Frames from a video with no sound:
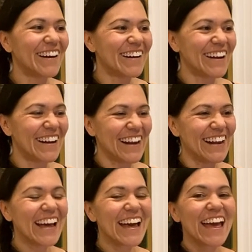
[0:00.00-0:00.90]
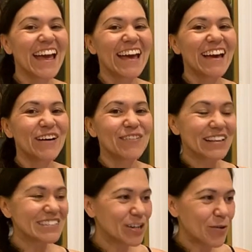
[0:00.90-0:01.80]
All right,
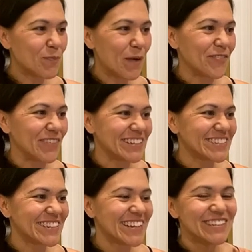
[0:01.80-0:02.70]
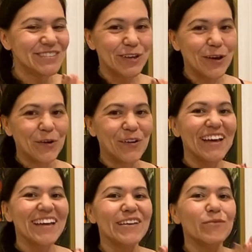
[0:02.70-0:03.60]
let's start with breakfast. So
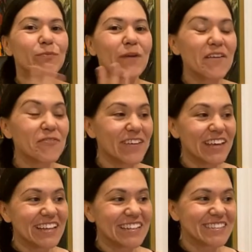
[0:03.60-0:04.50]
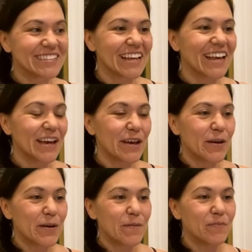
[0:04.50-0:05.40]
breakfast,
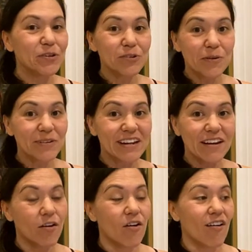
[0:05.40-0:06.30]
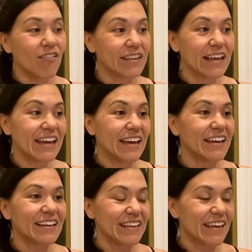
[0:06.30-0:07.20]
um, you don't need at all,
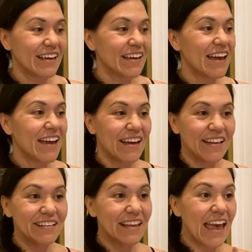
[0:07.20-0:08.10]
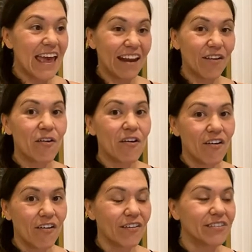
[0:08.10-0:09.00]
like at
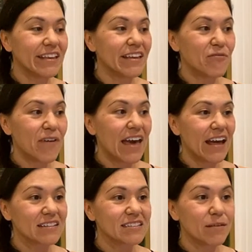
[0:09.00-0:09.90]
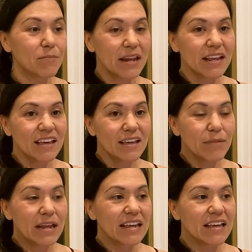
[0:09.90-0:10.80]
all. In fact, many
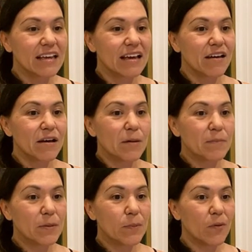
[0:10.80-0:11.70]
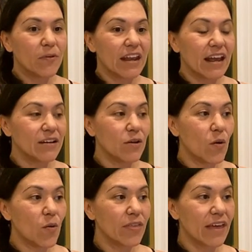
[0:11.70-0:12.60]
many um, people that I
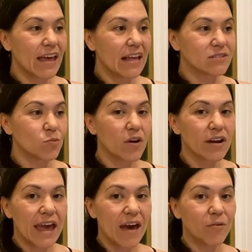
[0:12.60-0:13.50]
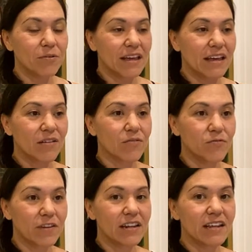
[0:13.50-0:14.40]
know that work out, like in
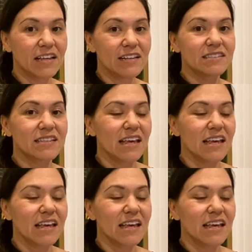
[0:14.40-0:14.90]
fitness